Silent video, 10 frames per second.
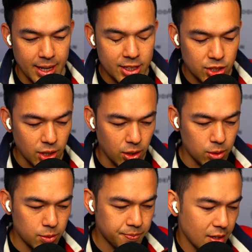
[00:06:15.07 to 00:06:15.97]
And
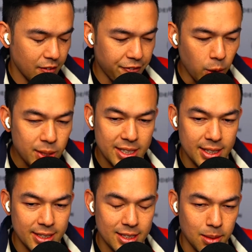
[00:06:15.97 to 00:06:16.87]
so focus
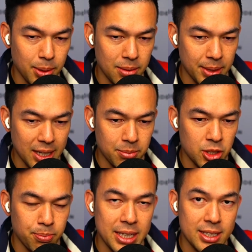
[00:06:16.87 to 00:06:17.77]
and discipline becomes
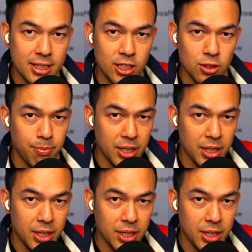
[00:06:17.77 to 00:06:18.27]
your biggest skill,